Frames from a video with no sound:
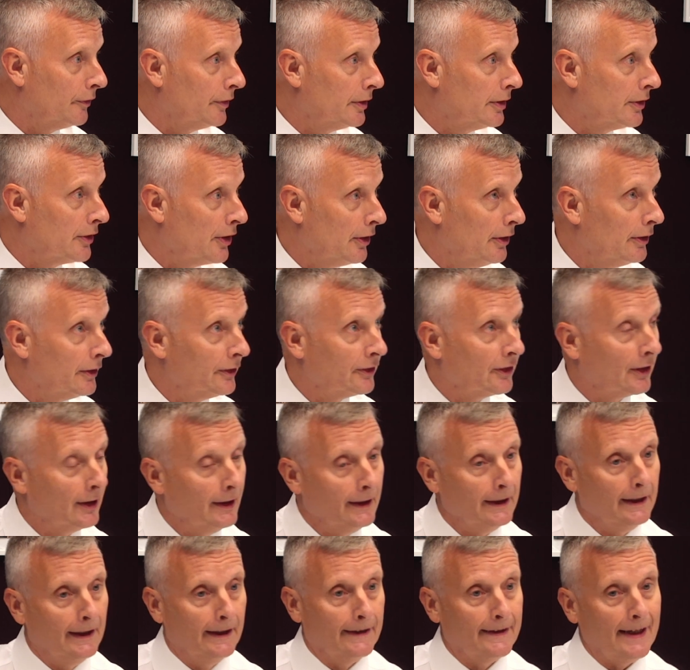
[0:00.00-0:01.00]
returns,
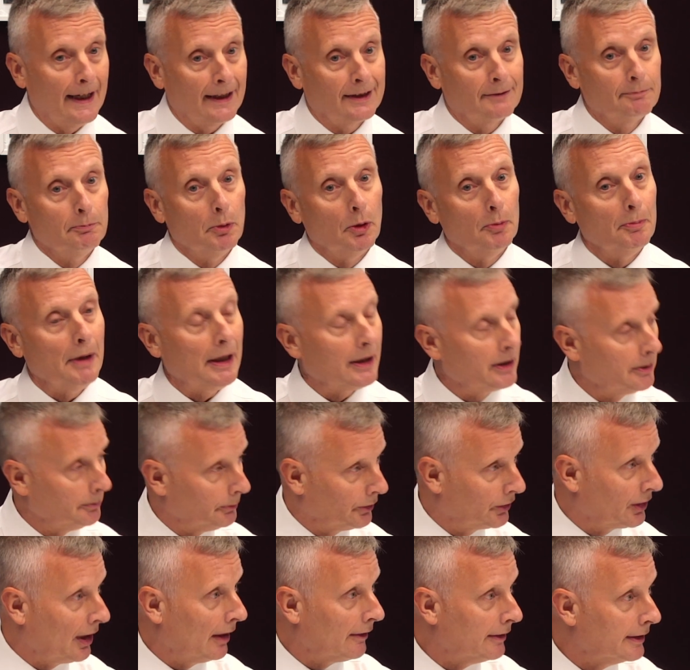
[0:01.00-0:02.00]
and that momentum's
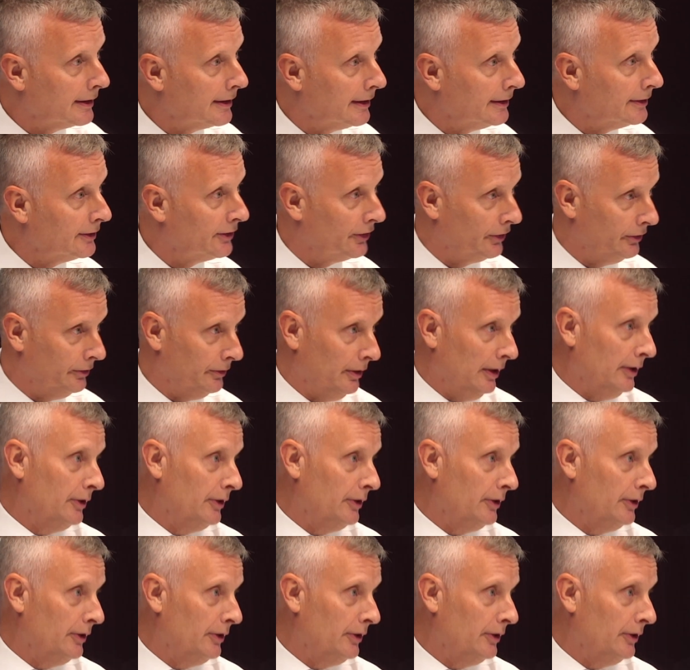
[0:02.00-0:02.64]
carried into